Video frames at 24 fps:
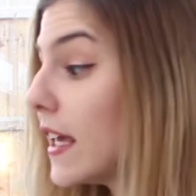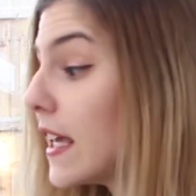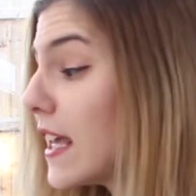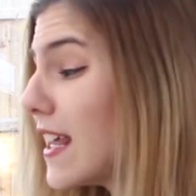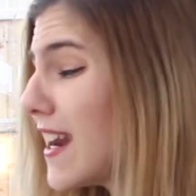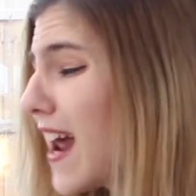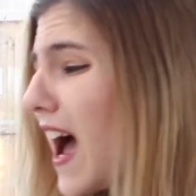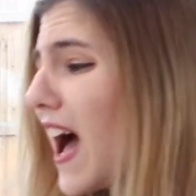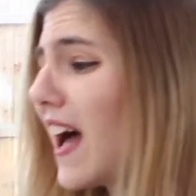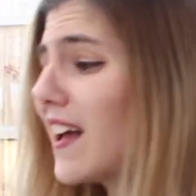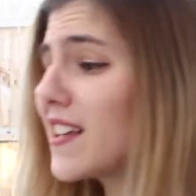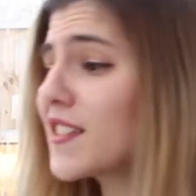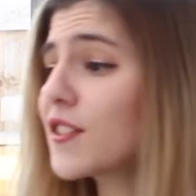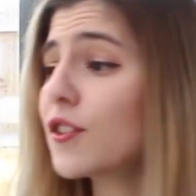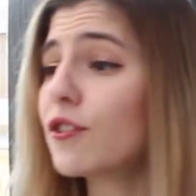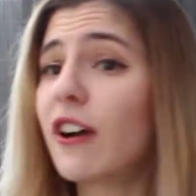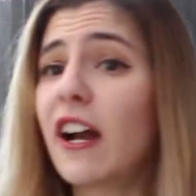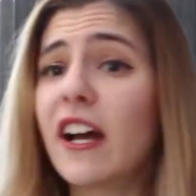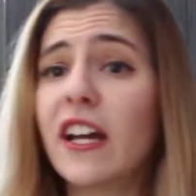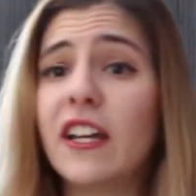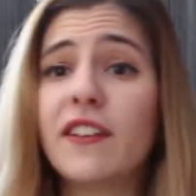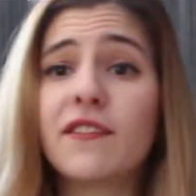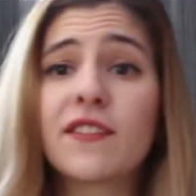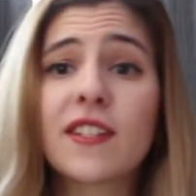it has
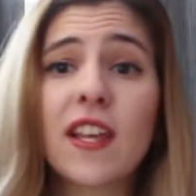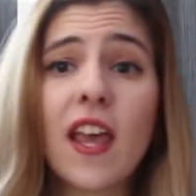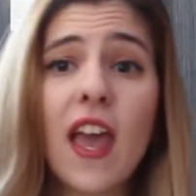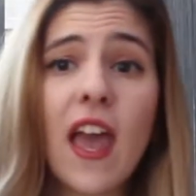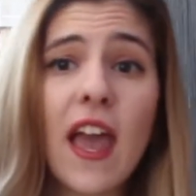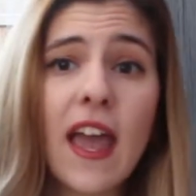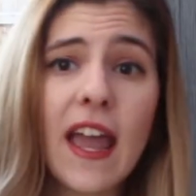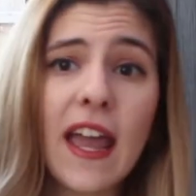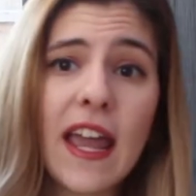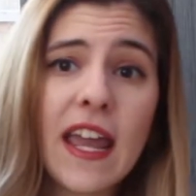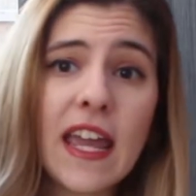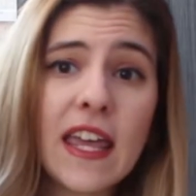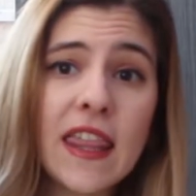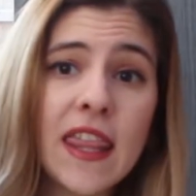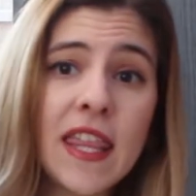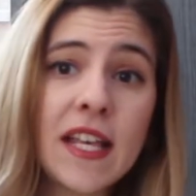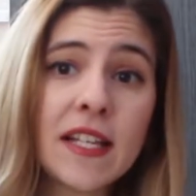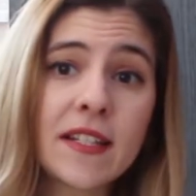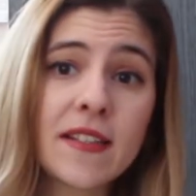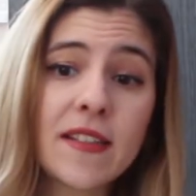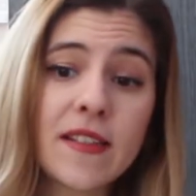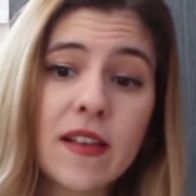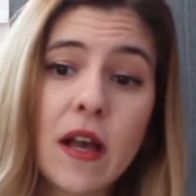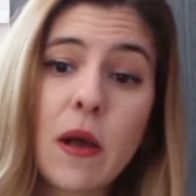arrived in
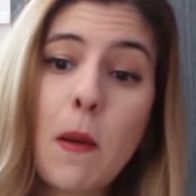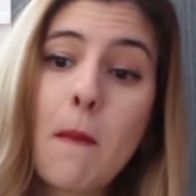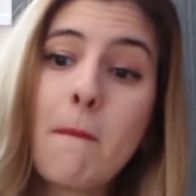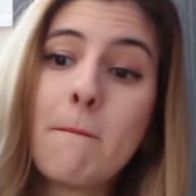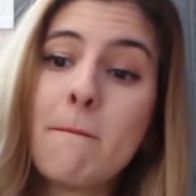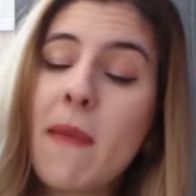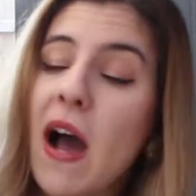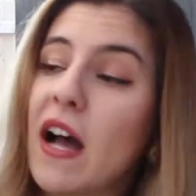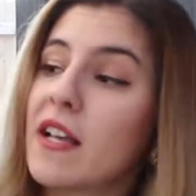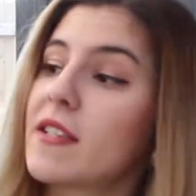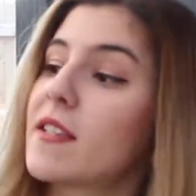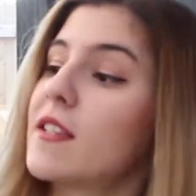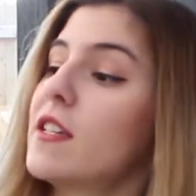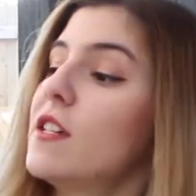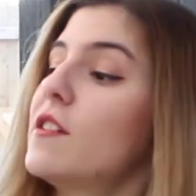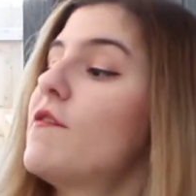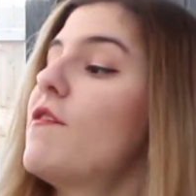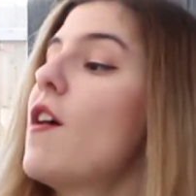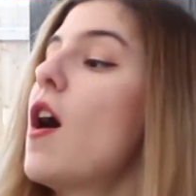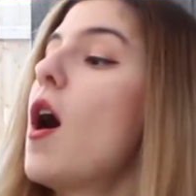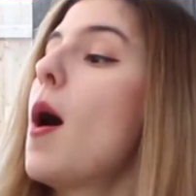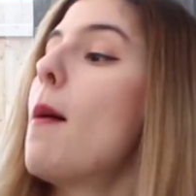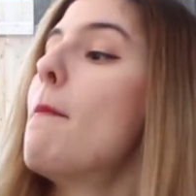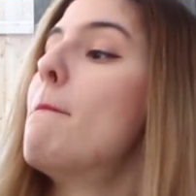this
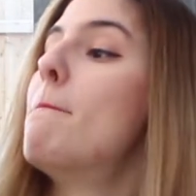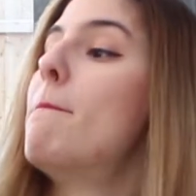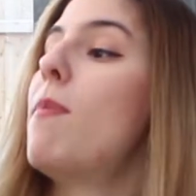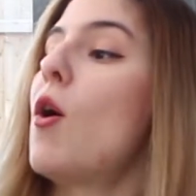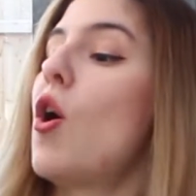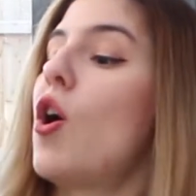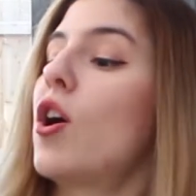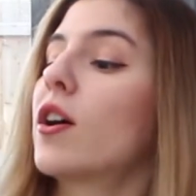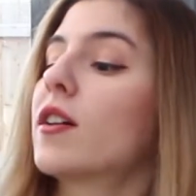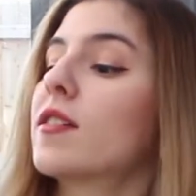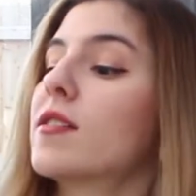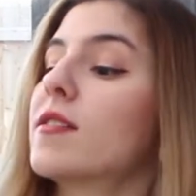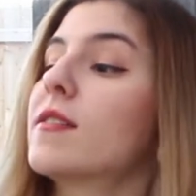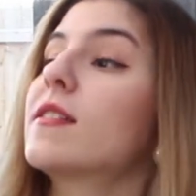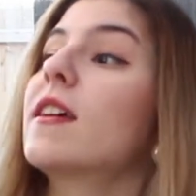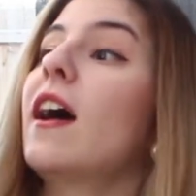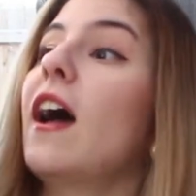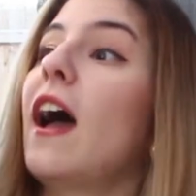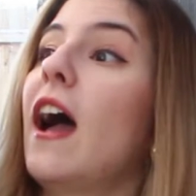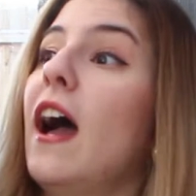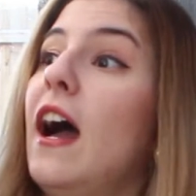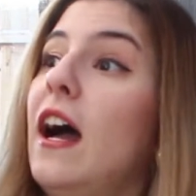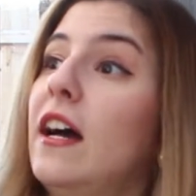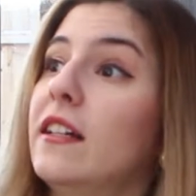massive box
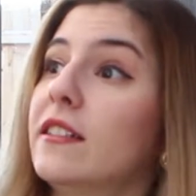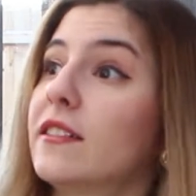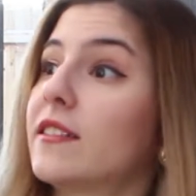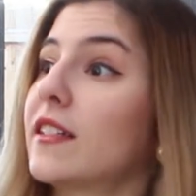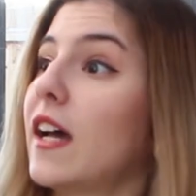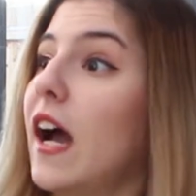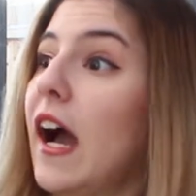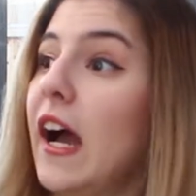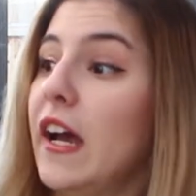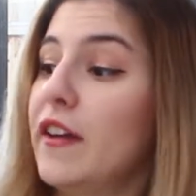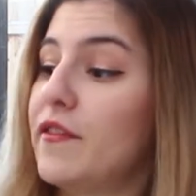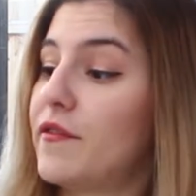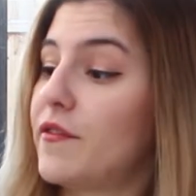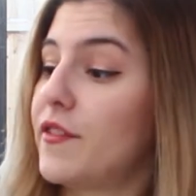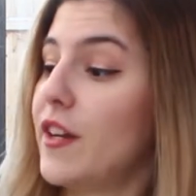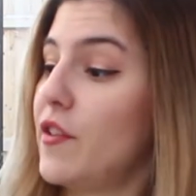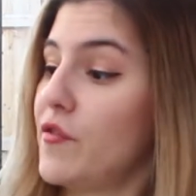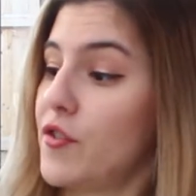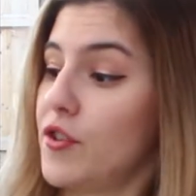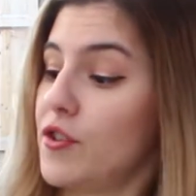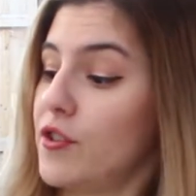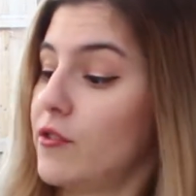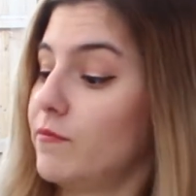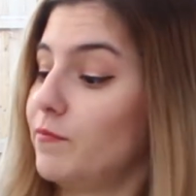and I've
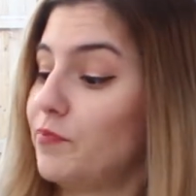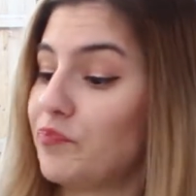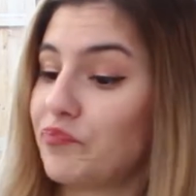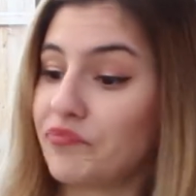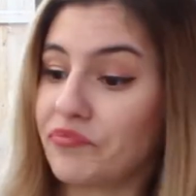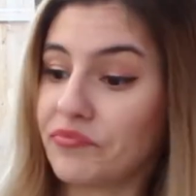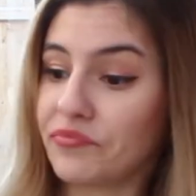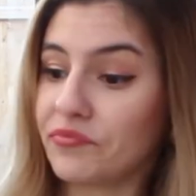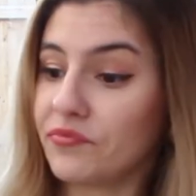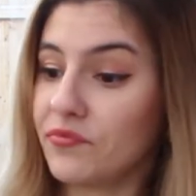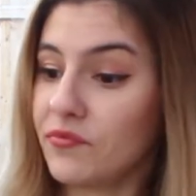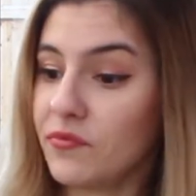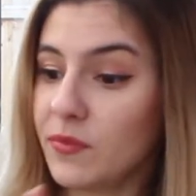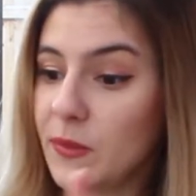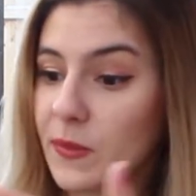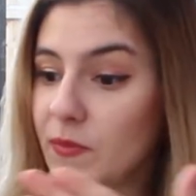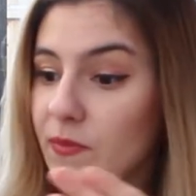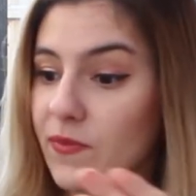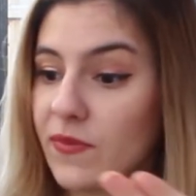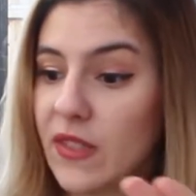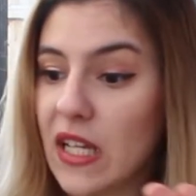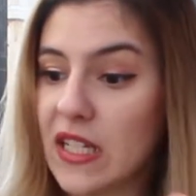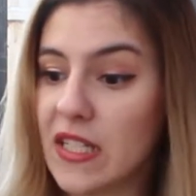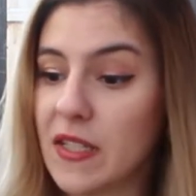never
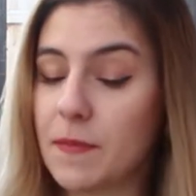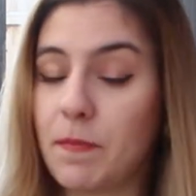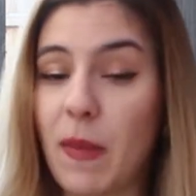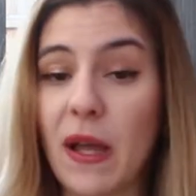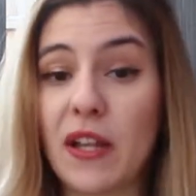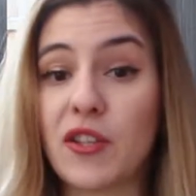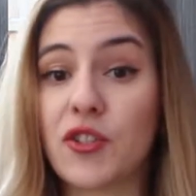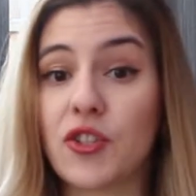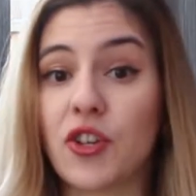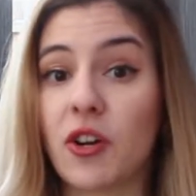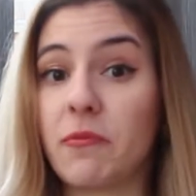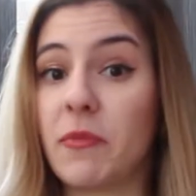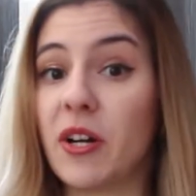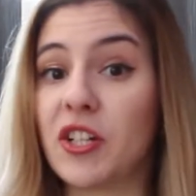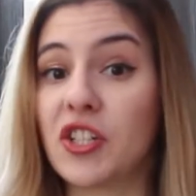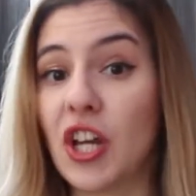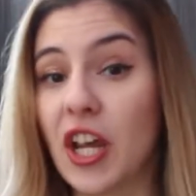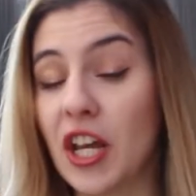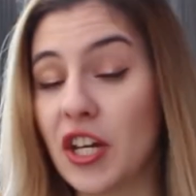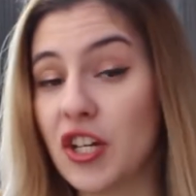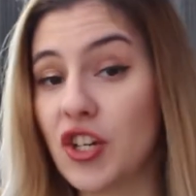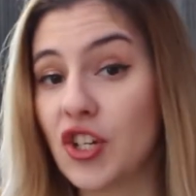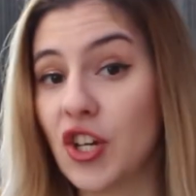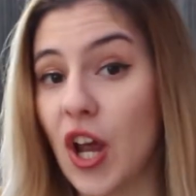spent so much
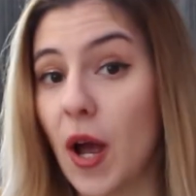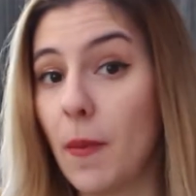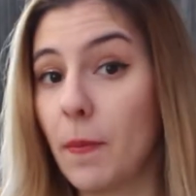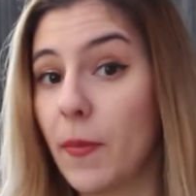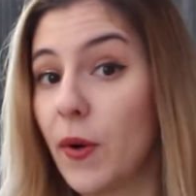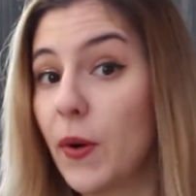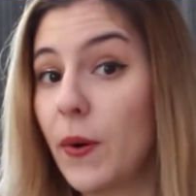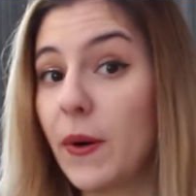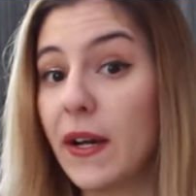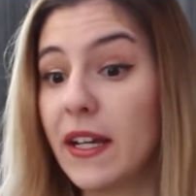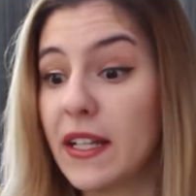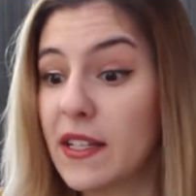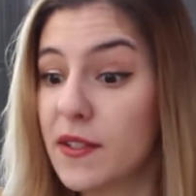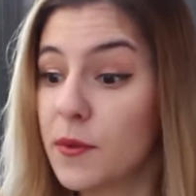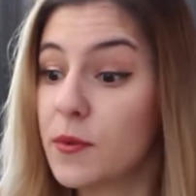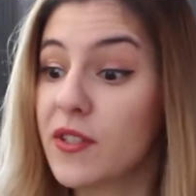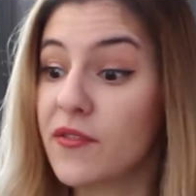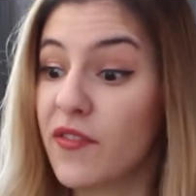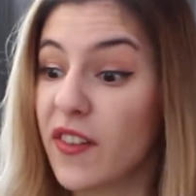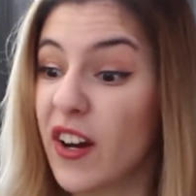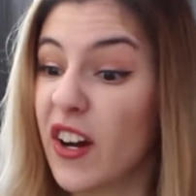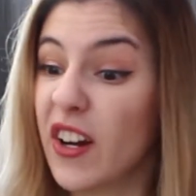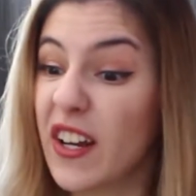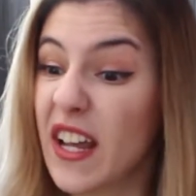in shampoo. It
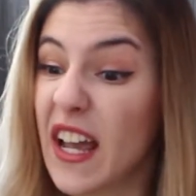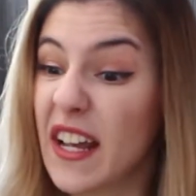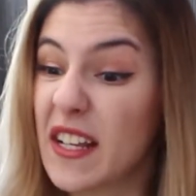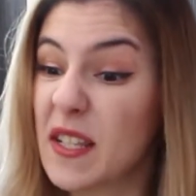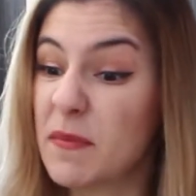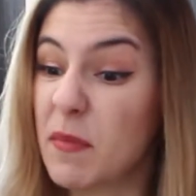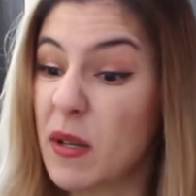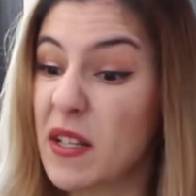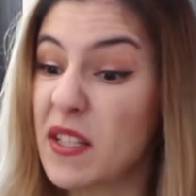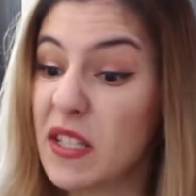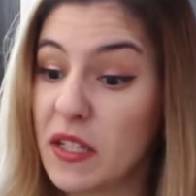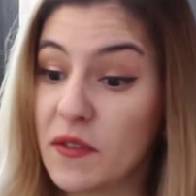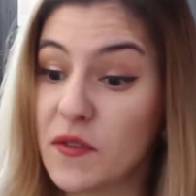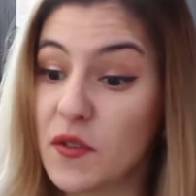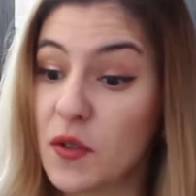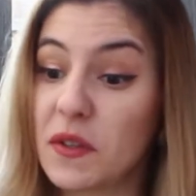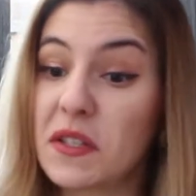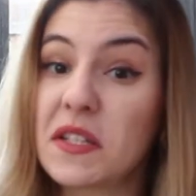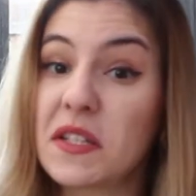was very expensive, so